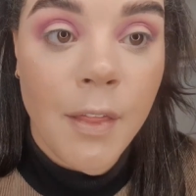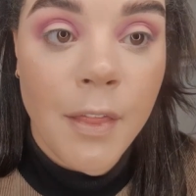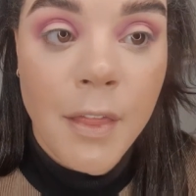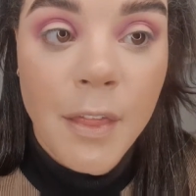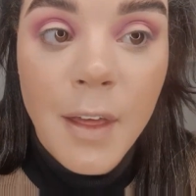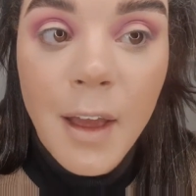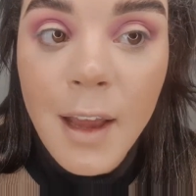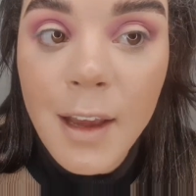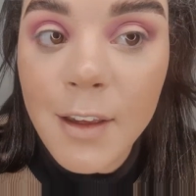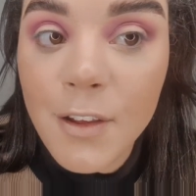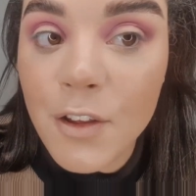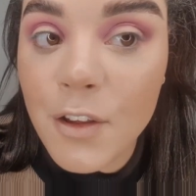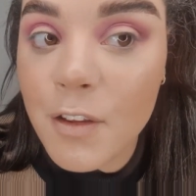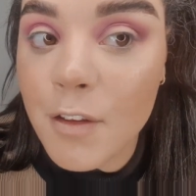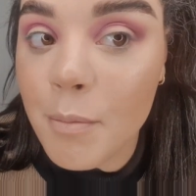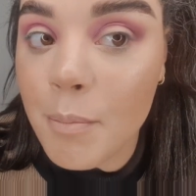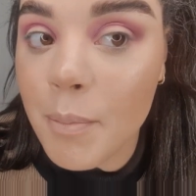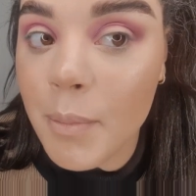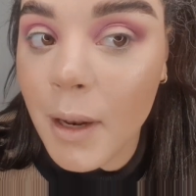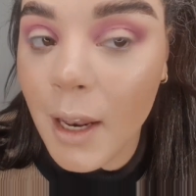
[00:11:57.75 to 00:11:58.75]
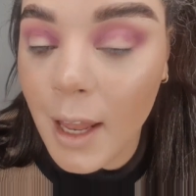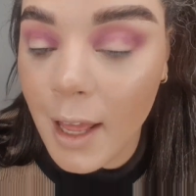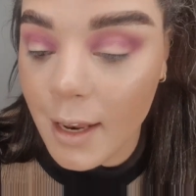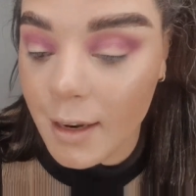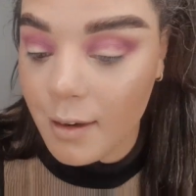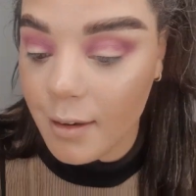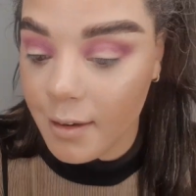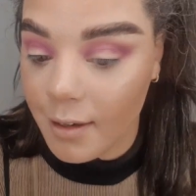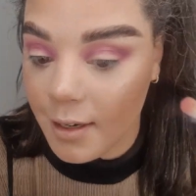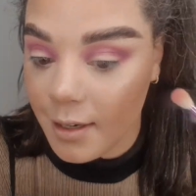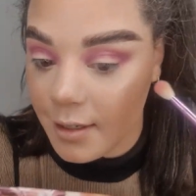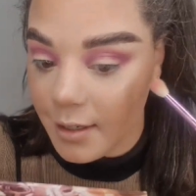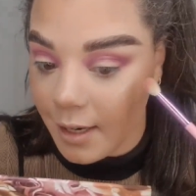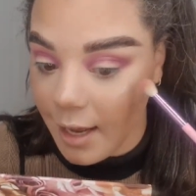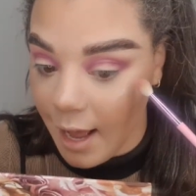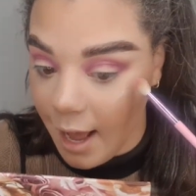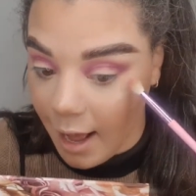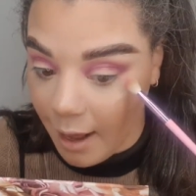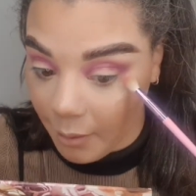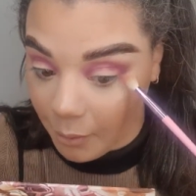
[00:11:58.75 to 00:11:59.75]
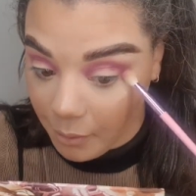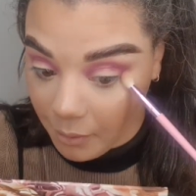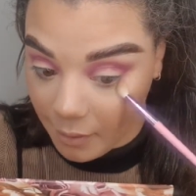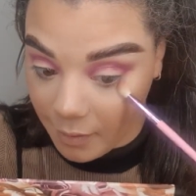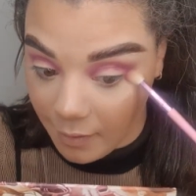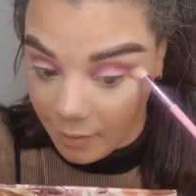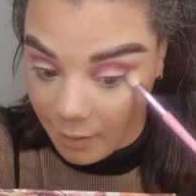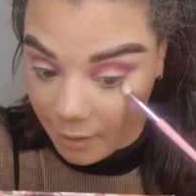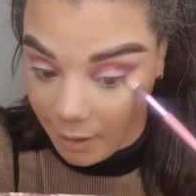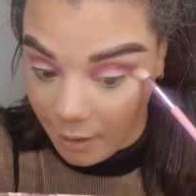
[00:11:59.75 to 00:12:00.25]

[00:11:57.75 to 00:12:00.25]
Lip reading: That is just blended out.